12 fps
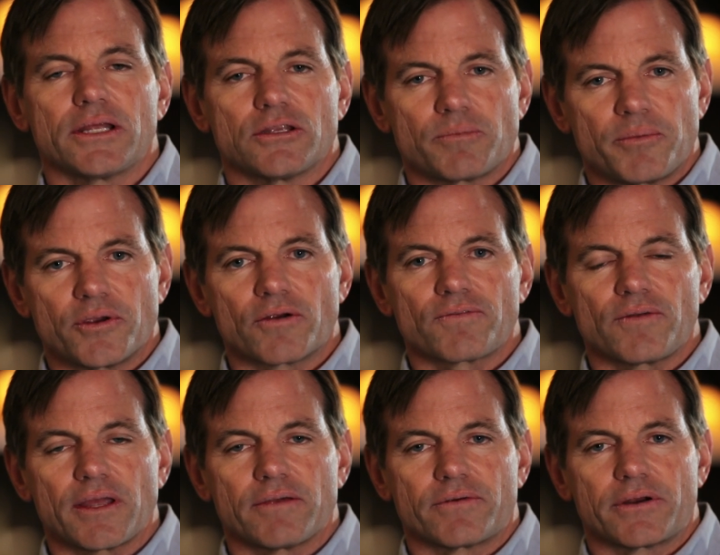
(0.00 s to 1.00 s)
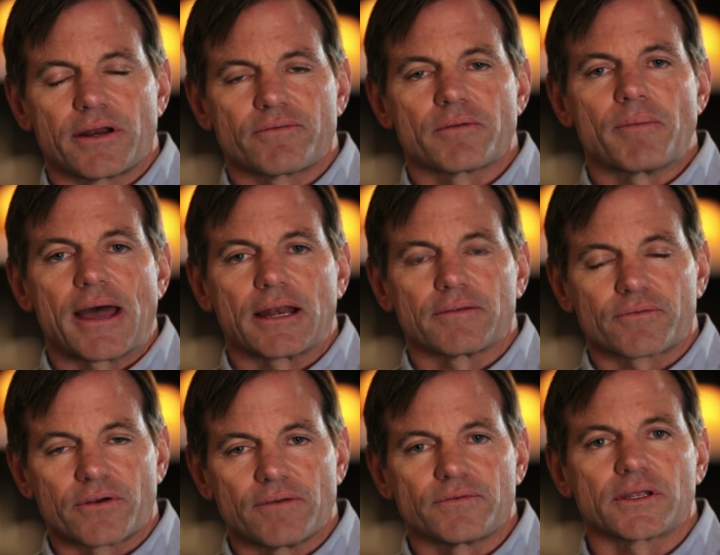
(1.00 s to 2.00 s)
is pure flavor in every bottle of
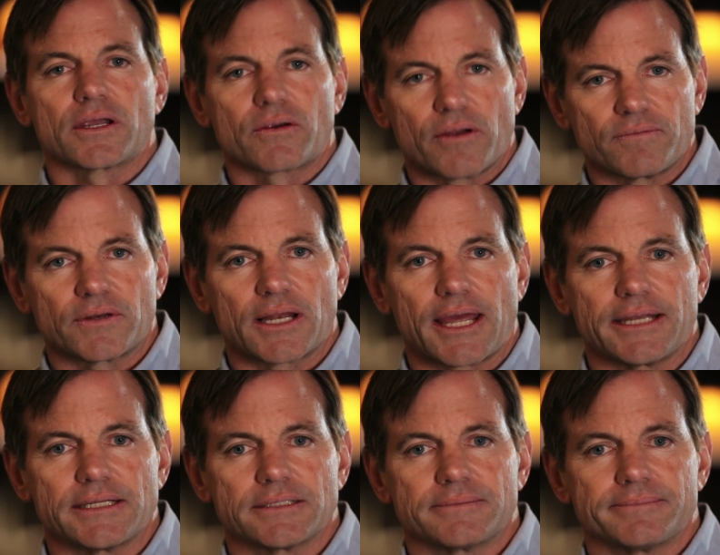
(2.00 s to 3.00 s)
Kräftig and Kräftig Light.